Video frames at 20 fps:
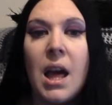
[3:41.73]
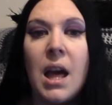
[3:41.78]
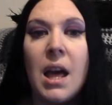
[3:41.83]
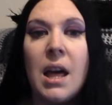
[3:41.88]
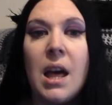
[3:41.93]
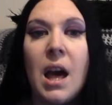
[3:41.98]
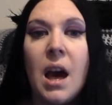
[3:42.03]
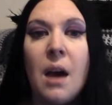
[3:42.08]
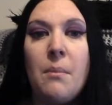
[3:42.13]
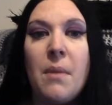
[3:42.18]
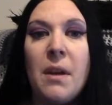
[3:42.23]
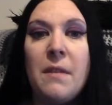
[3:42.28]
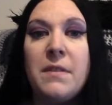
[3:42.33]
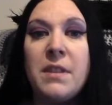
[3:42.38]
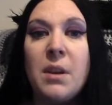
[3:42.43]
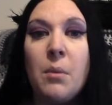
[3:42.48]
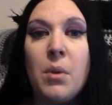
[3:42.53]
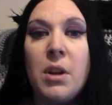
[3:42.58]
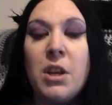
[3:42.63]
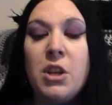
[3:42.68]
If
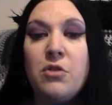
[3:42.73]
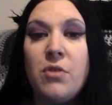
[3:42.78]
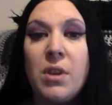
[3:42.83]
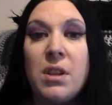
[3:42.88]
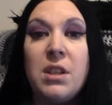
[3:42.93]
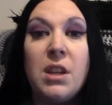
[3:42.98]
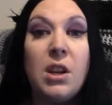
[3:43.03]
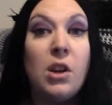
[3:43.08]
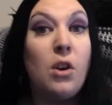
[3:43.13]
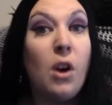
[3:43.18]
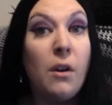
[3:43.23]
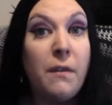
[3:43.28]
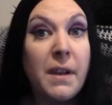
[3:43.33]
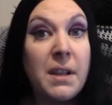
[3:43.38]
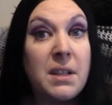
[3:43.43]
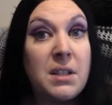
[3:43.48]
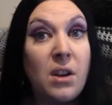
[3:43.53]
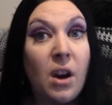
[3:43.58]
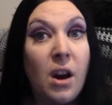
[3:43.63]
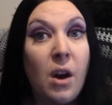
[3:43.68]
someone is dressed in a gothic
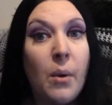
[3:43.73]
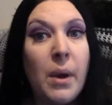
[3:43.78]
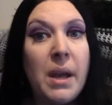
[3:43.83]
style,